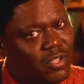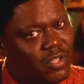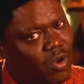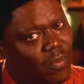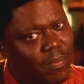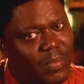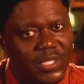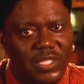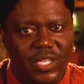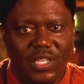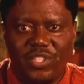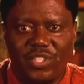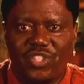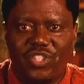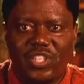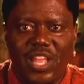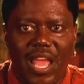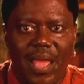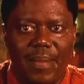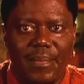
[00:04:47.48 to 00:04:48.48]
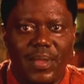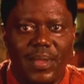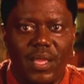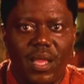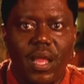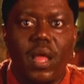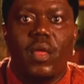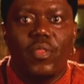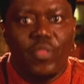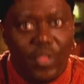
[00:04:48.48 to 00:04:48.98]
don't misunderstand me.
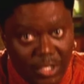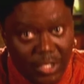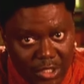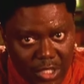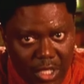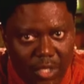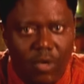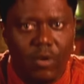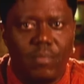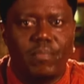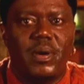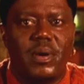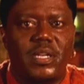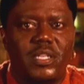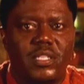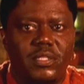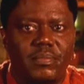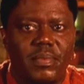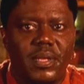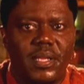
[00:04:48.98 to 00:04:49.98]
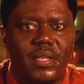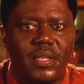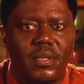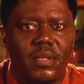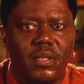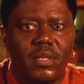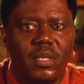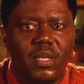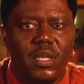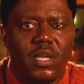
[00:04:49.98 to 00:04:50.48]
They still on punishment.
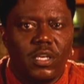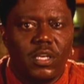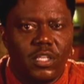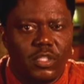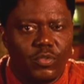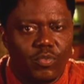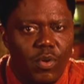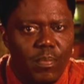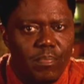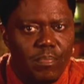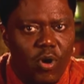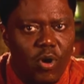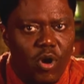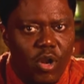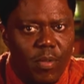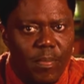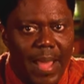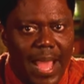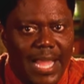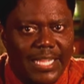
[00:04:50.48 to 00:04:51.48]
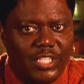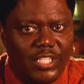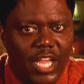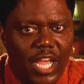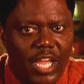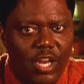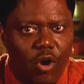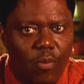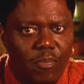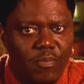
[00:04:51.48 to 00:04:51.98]
Because when Bernie Mac
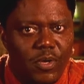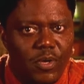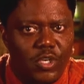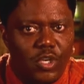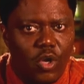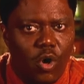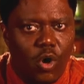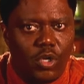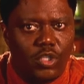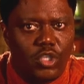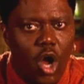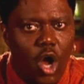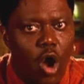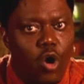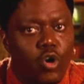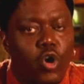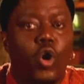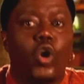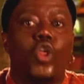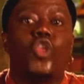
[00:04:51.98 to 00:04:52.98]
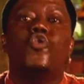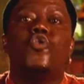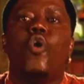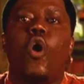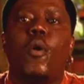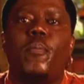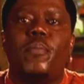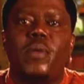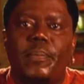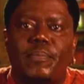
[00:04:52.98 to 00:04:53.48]
Tate opened the door, doggone it, you
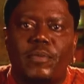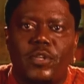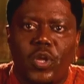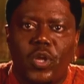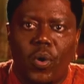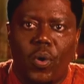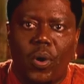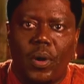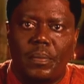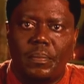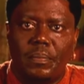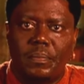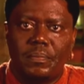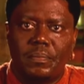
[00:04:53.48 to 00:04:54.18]
open up the door.